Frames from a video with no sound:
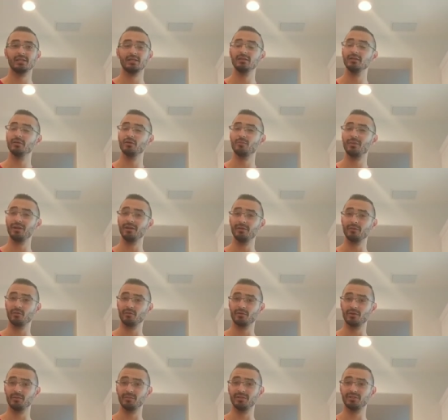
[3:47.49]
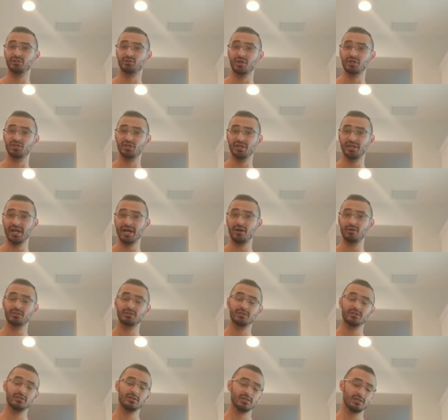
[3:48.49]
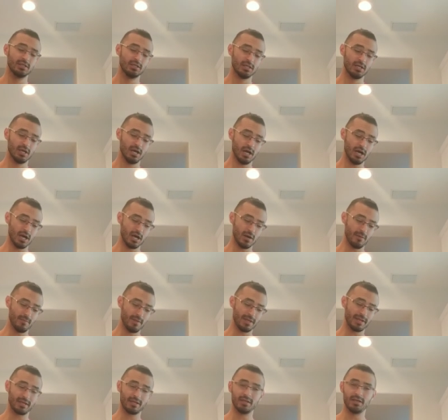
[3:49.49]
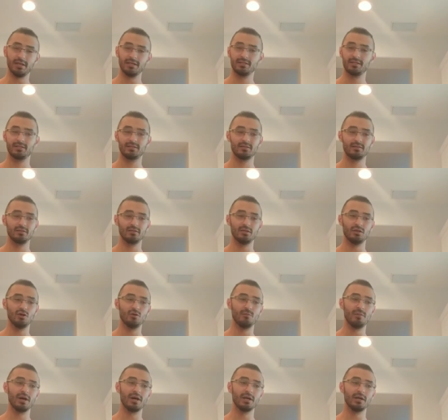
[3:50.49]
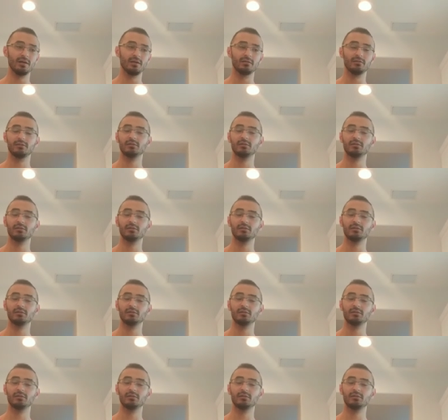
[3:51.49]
Little by little, they're going to be stretching it out and get, my